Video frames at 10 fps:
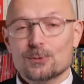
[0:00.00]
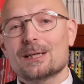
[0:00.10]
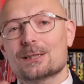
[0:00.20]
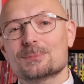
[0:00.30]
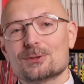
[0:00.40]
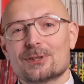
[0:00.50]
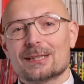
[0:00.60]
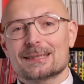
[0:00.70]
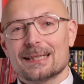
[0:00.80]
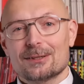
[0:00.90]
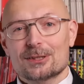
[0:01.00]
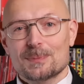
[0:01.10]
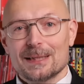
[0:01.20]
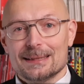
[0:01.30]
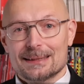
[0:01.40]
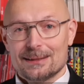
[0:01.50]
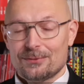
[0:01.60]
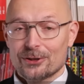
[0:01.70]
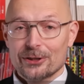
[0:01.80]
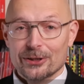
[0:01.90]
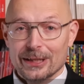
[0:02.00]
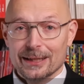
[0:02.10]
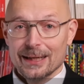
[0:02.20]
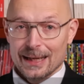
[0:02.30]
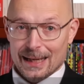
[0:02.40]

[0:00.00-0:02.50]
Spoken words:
welcome to Frank Stiano Explains. If you're new here,